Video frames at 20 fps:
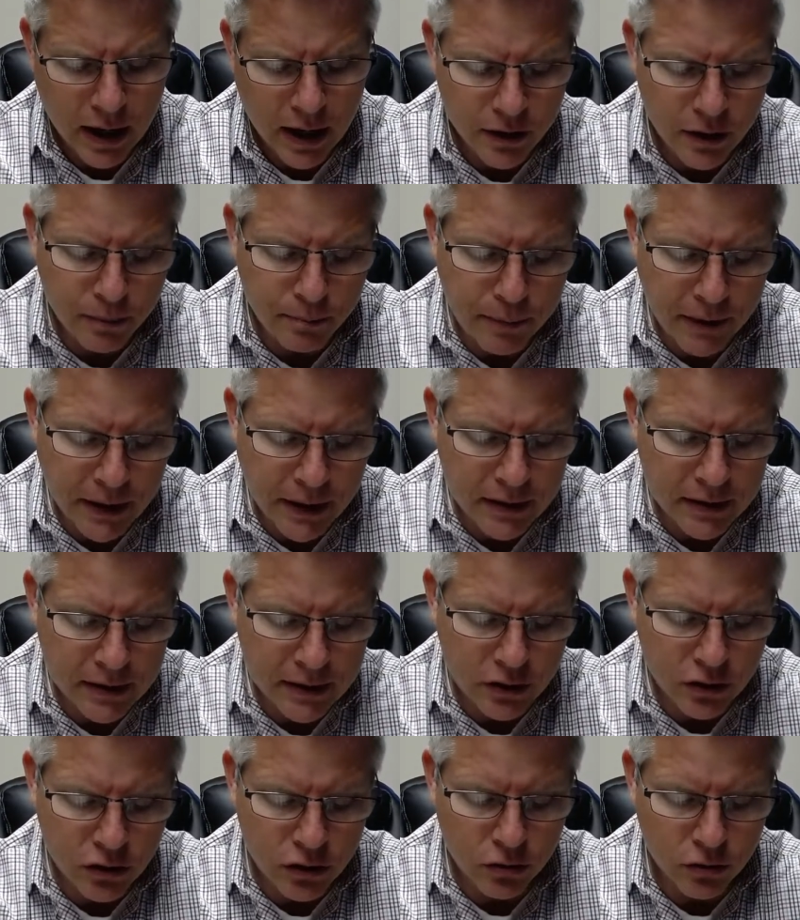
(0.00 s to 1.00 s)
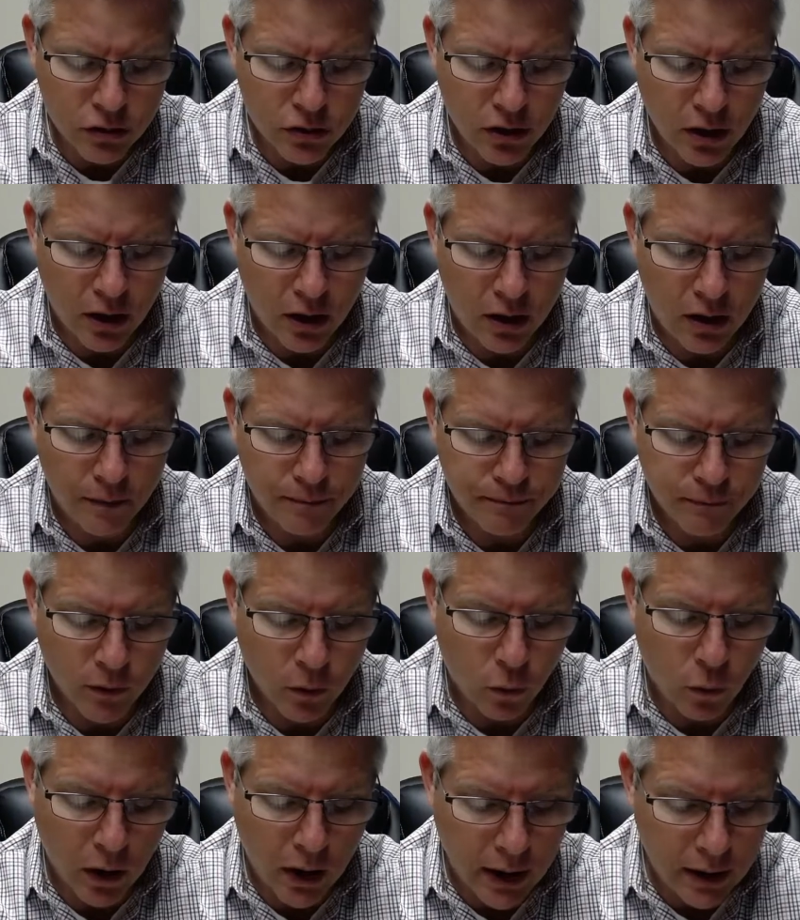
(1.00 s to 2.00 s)
The beast that you saw
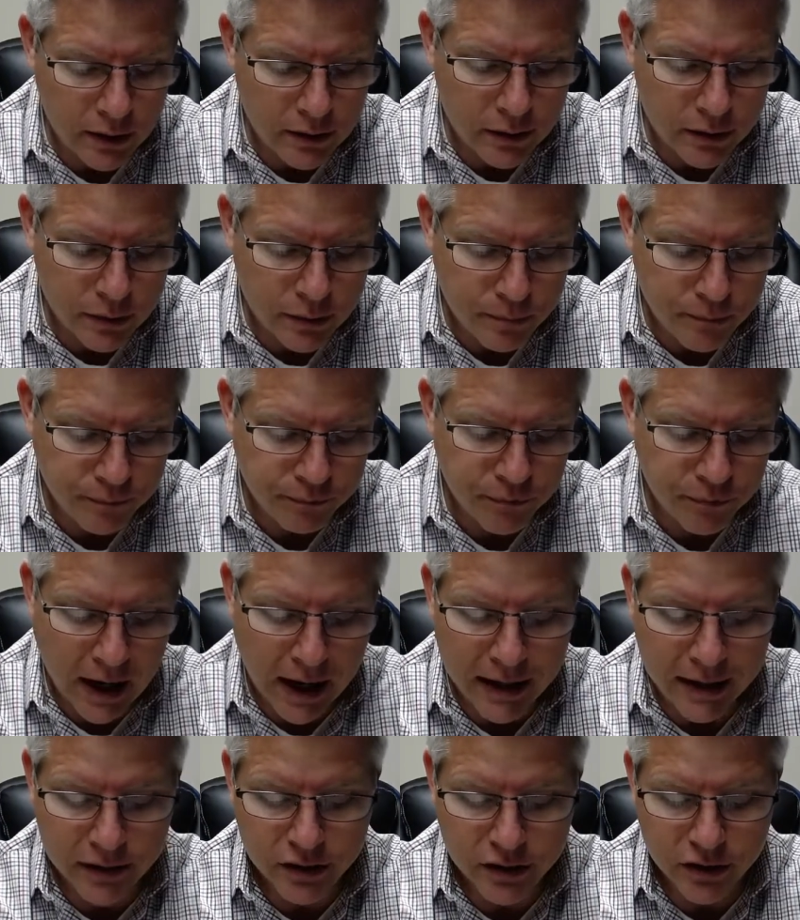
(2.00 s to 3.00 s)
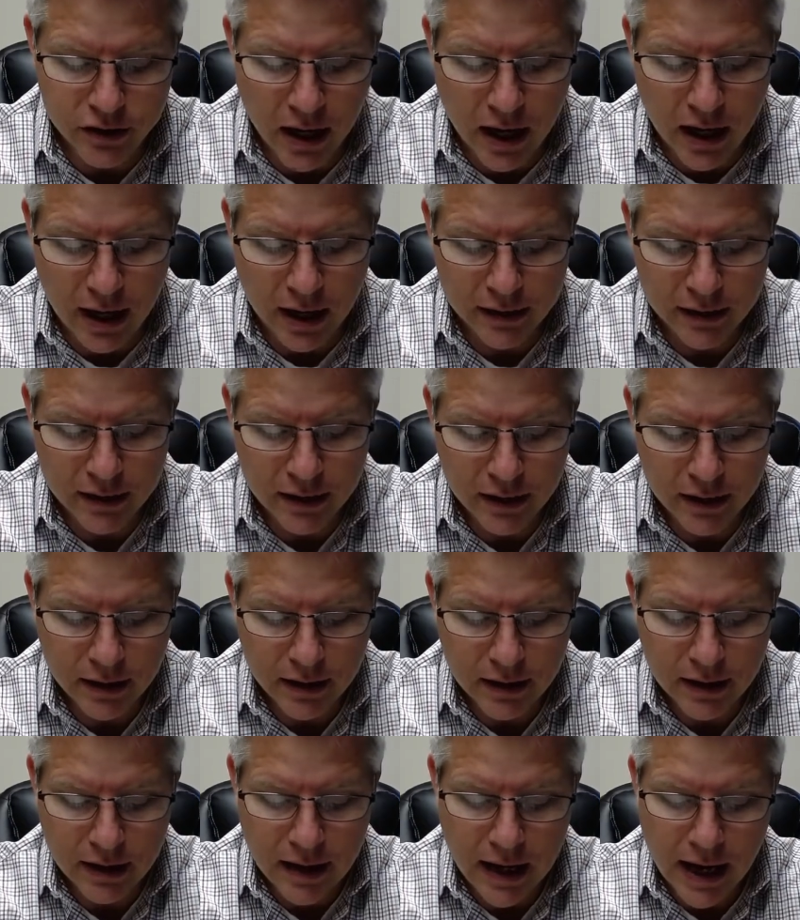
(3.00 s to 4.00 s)
was and is not,
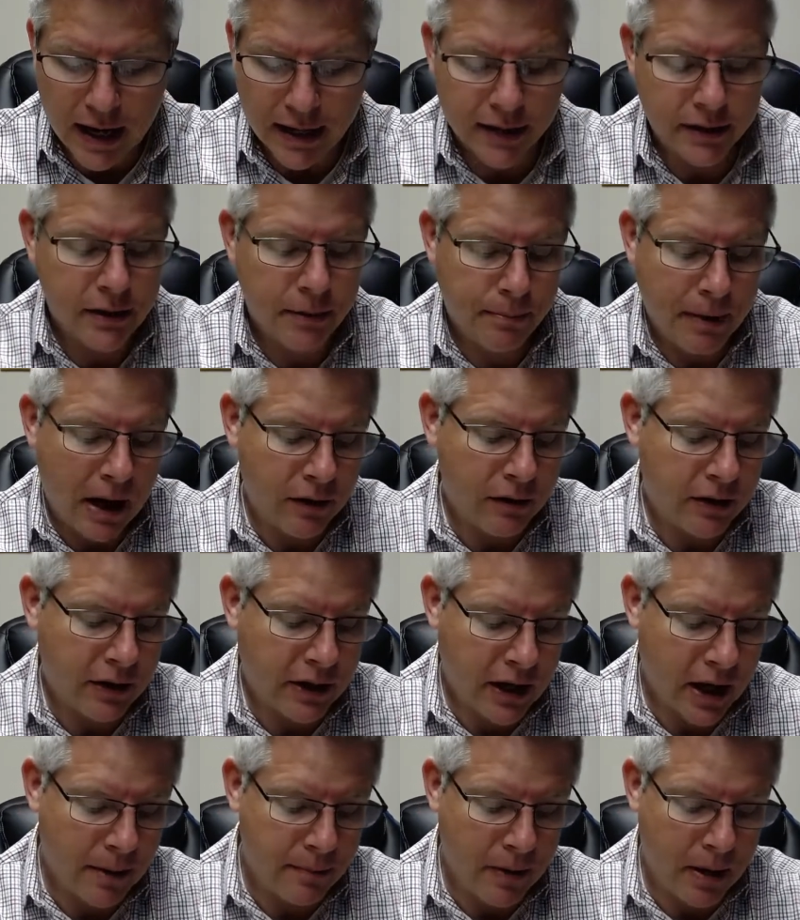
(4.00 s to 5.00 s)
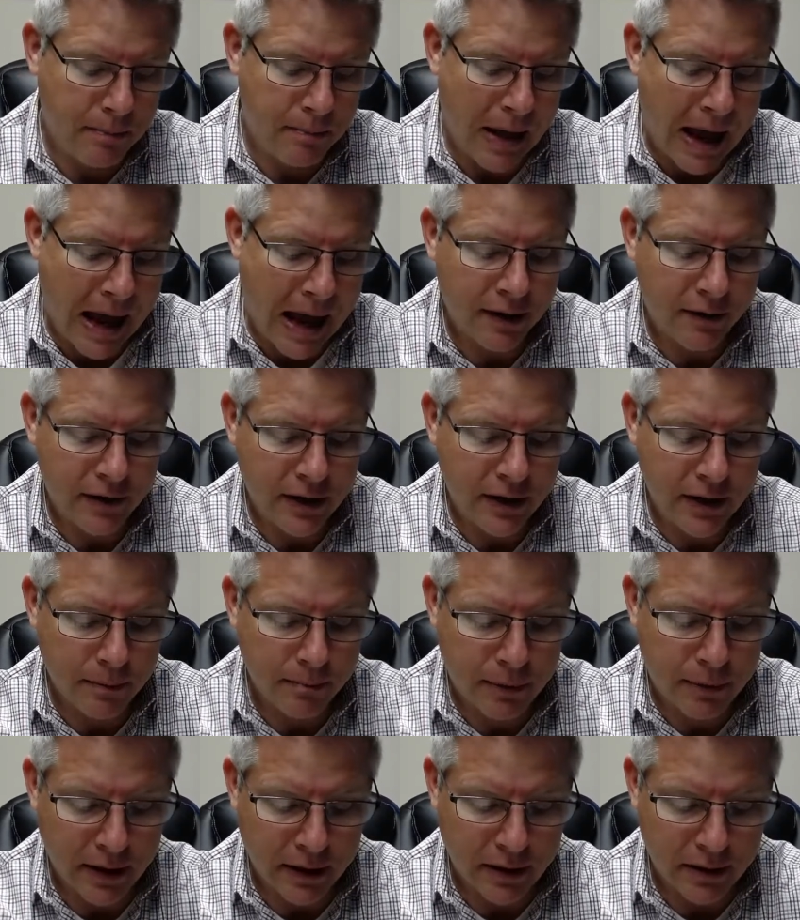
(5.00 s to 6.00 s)
and is about to come up out of the
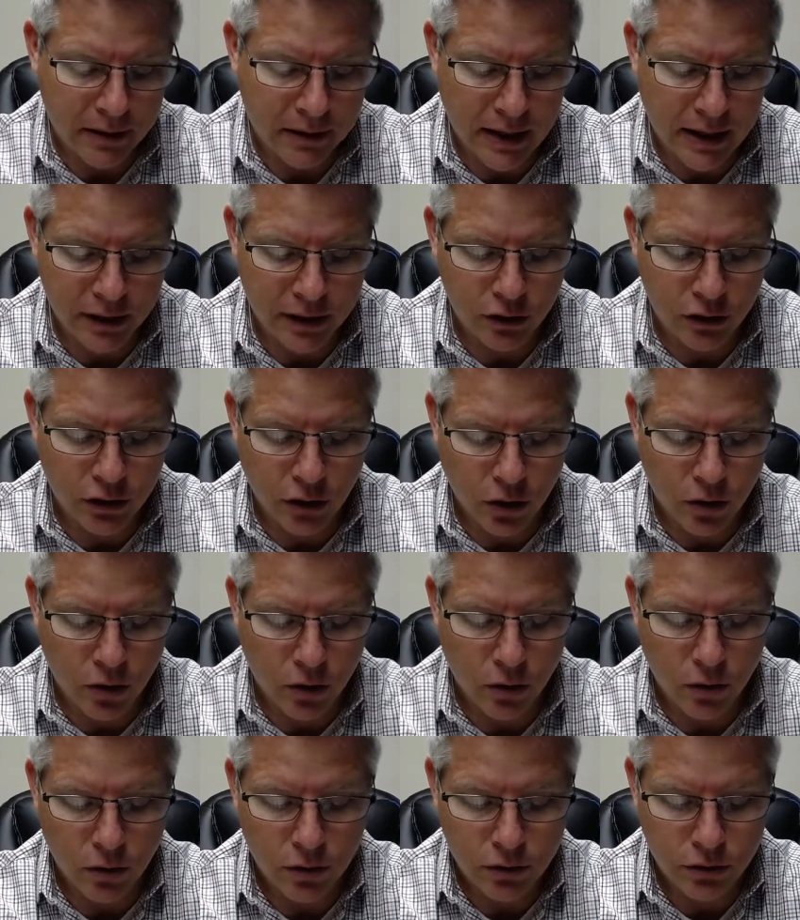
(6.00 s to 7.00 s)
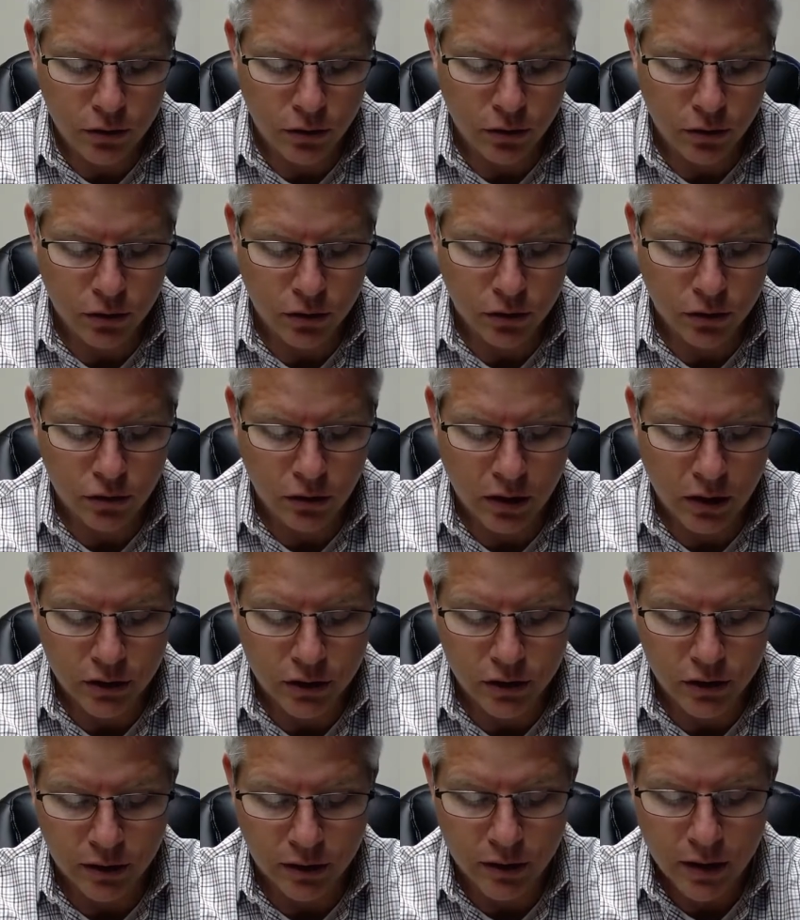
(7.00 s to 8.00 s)
abyss and go to
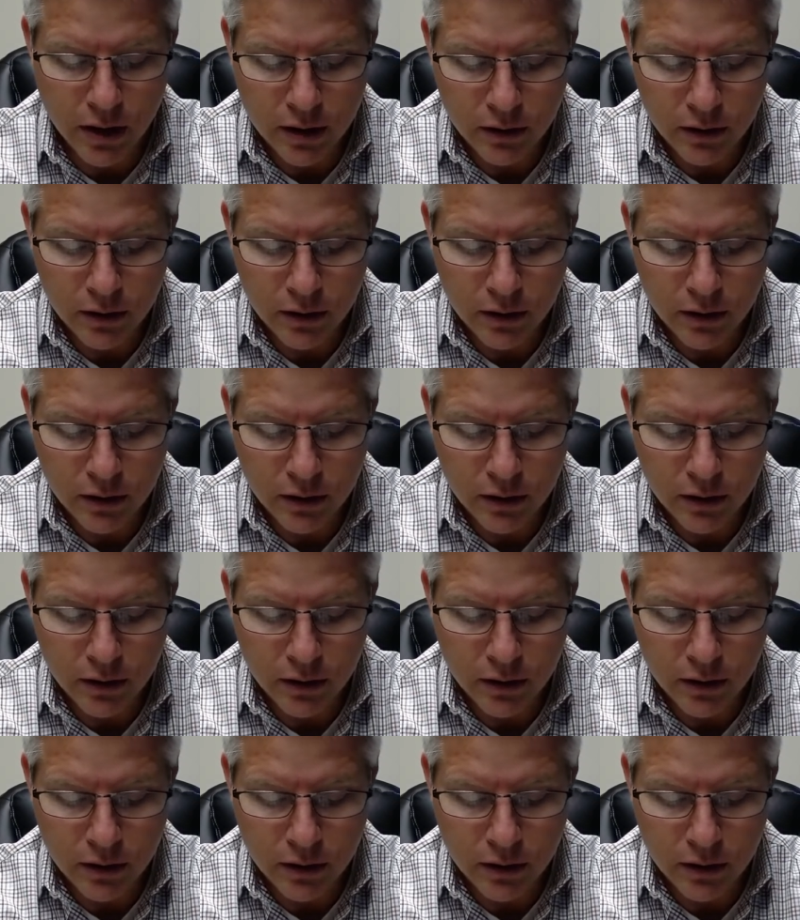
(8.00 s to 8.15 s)
destruction.